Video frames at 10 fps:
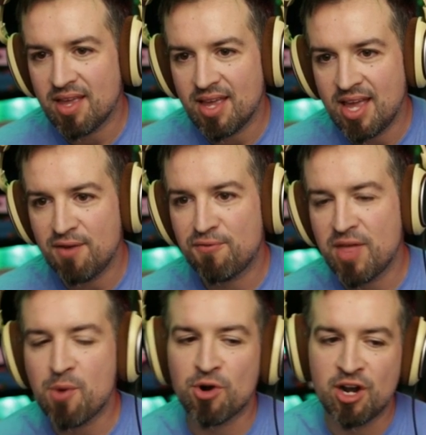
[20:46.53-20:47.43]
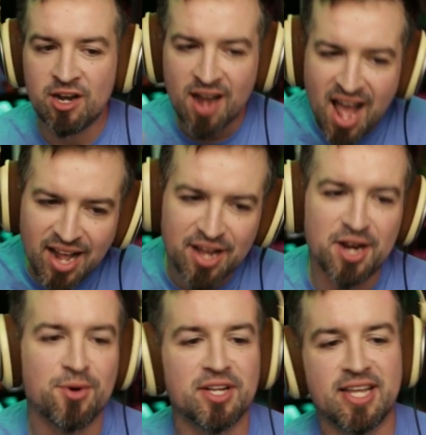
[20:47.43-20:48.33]
if they were not going
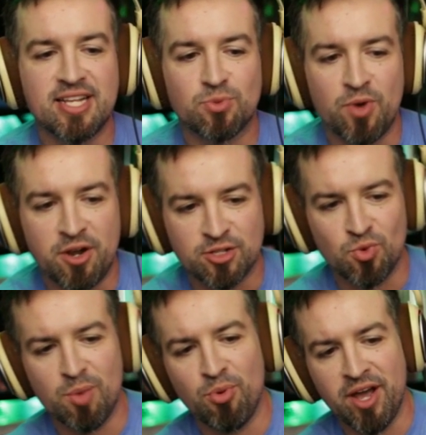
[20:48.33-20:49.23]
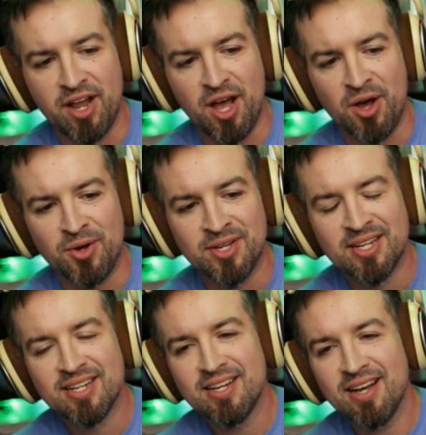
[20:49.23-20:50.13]
to release Windows one point oh,
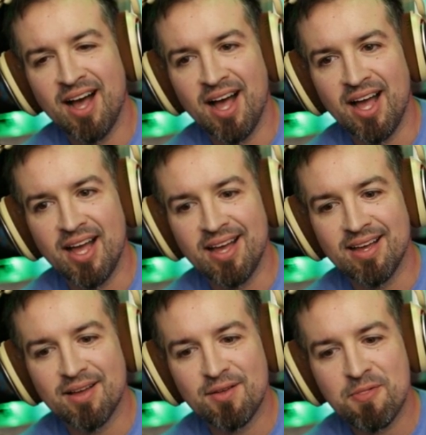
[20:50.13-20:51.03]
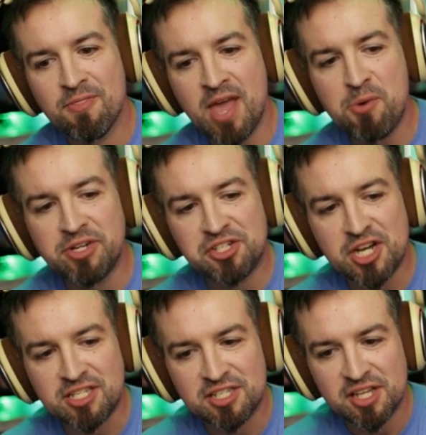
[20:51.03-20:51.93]
uh, they would
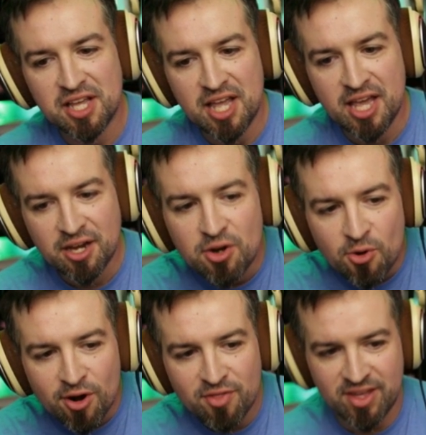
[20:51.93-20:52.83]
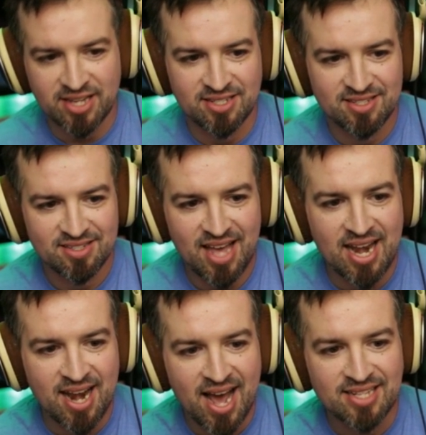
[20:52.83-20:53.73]
just ignore this
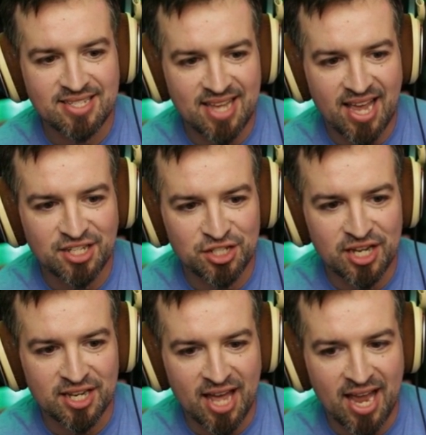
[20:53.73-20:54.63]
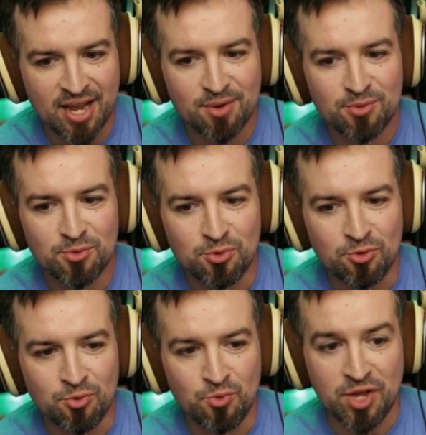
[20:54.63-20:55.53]
and not say shit like,
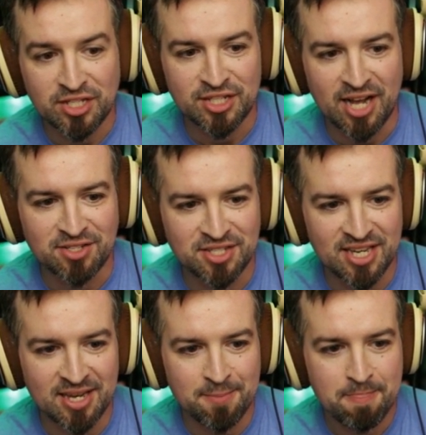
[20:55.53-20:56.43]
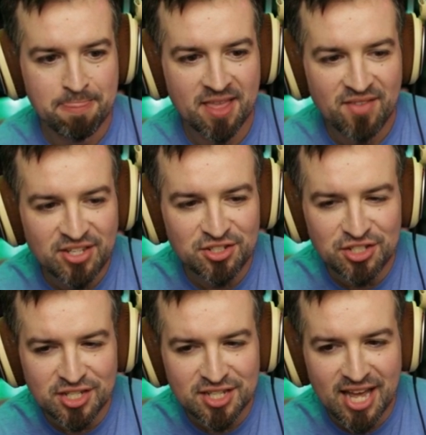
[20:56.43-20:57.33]
we shall see. They should
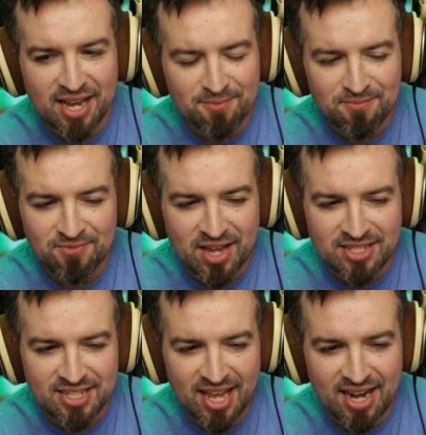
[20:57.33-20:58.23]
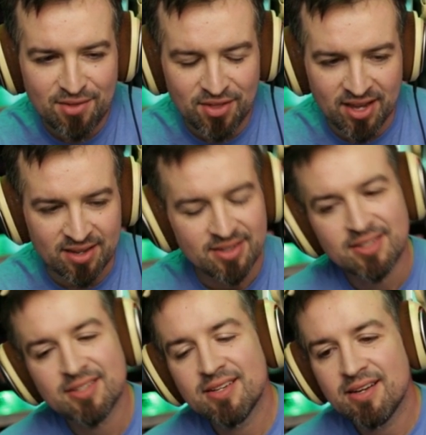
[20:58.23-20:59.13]
just like not say anything.
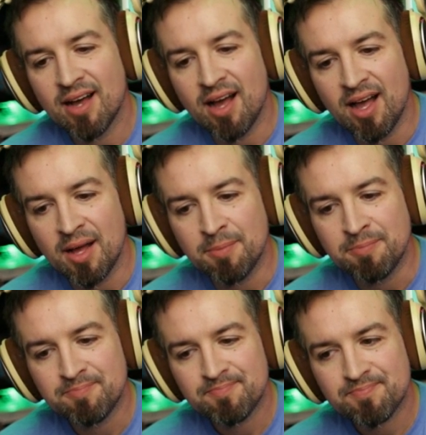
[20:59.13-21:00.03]
Um,